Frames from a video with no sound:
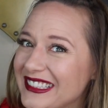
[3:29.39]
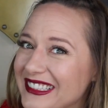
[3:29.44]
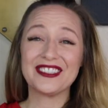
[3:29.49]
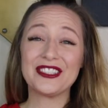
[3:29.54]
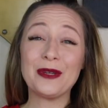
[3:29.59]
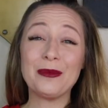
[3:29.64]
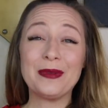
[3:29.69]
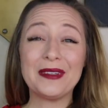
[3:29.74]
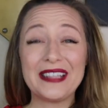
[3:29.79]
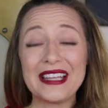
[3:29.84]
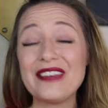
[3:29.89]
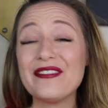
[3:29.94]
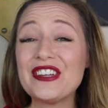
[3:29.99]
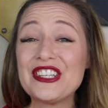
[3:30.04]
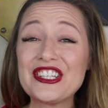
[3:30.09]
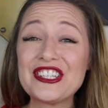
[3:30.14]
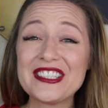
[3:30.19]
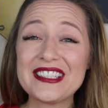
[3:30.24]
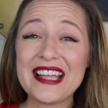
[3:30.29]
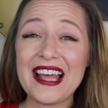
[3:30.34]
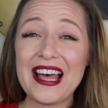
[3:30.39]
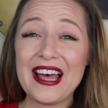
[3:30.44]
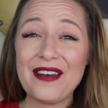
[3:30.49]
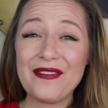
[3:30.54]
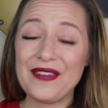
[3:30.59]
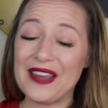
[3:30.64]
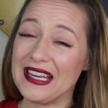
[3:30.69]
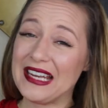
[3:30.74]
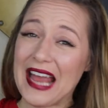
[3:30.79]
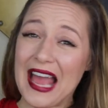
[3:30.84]
So believe in
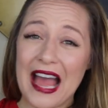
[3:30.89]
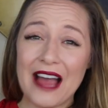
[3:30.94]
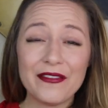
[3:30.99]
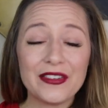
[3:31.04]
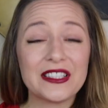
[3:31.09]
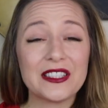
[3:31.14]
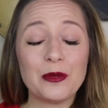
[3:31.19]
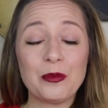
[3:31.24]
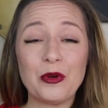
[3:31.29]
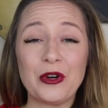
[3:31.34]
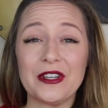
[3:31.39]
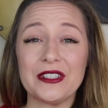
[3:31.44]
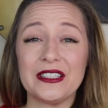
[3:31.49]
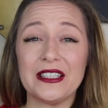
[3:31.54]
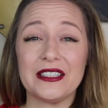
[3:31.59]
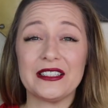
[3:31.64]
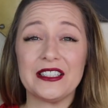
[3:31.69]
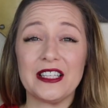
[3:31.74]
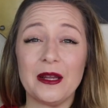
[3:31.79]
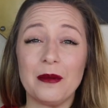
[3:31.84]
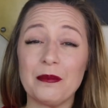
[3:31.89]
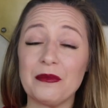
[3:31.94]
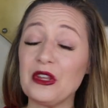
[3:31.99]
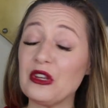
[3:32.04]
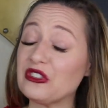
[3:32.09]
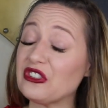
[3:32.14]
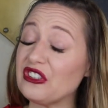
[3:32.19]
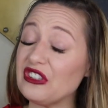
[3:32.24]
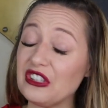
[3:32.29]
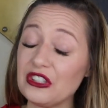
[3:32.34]
yourself and have a support system.
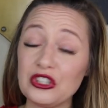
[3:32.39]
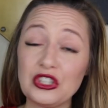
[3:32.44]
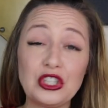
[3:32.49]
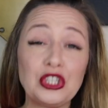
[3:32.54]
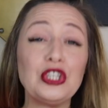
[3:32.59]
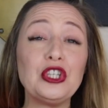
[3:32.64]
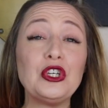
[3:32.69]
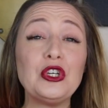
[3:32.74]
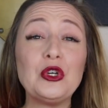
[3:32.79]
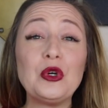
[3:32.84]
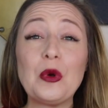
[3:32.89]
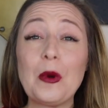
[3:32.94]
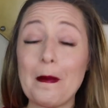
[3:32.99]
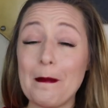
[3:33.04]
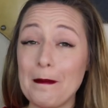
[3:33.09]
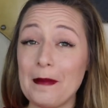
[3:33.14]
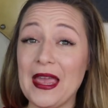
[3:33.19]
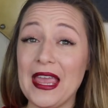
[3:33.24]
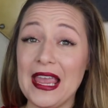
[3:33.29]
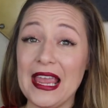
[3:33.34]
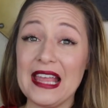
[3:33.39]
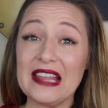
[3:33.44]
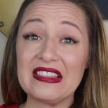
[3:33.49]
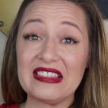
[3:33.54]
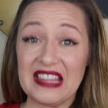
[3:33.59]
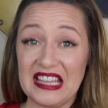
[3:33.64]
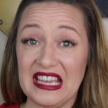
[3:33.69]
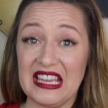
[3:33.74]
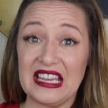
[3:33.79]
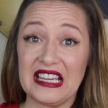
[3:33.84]
Those are the two main
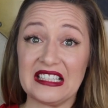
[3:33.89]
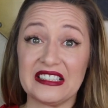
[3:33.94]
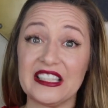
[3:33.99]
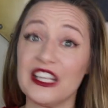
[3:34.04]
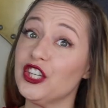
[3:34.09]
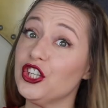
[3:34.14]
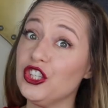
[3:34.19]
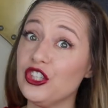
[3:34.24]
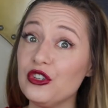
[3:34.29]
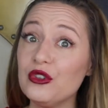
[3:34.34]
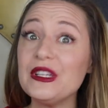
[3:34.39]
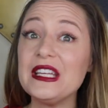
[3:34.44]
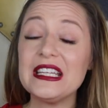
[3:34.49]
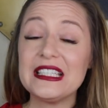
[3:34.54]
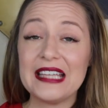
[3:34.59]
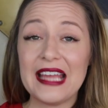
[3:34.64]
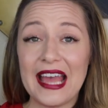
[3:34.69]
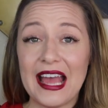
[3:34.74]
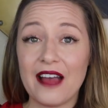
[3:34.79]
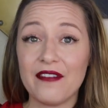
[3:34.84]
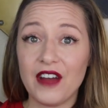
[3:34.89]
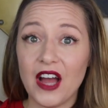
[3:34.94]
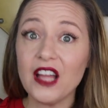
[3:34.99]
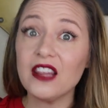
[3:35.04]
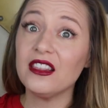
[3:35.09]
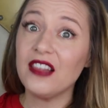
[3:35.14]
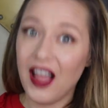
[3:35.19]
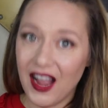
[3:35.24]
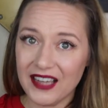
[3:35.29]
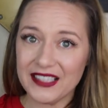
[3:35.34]
things that you need to have
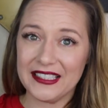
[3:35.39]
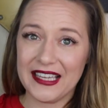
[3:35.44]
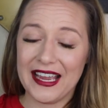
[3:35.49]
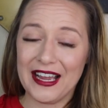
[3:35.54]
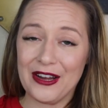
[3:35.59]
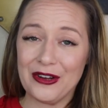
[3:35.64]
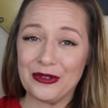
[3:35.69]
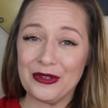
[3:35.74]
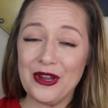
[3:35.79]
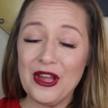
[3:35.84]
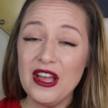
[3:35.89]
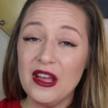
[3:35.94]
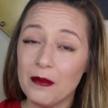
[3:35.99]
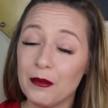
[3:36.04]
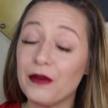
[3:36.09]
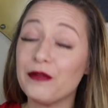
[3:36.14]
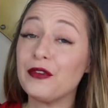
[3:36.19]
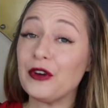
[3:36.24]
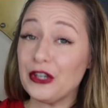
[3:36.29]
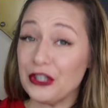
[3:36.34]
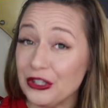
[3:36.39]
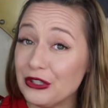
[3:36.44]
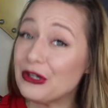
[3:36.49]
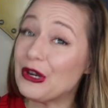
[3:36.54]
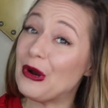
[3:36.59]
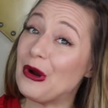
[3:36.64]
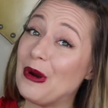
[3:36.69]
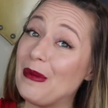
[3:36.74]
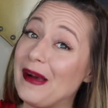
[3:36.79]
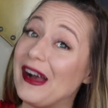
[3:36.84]
on lockdown before you
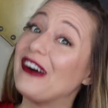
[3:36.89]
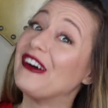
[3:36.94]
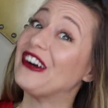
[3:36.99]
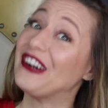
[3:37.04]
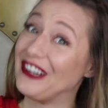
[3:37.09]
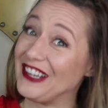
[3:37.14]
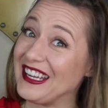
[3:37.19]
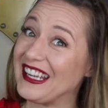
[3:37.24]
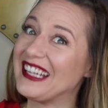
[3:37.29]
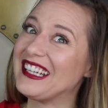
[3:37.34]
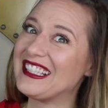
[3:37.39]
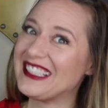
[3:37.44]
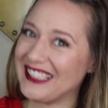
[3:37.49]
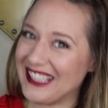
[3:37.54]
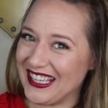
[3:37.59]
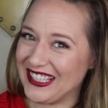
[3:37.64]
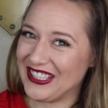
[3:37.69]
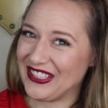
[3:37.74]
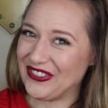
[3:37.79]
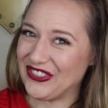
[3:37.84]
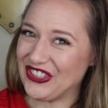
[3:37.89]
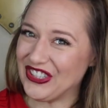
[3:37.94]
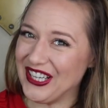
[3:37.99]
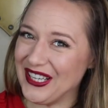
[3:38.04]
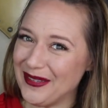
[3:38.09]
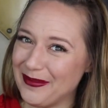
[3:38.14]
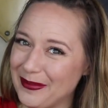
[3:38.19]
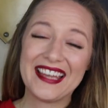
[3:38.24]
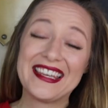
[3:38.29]
go about earning an incentive trip.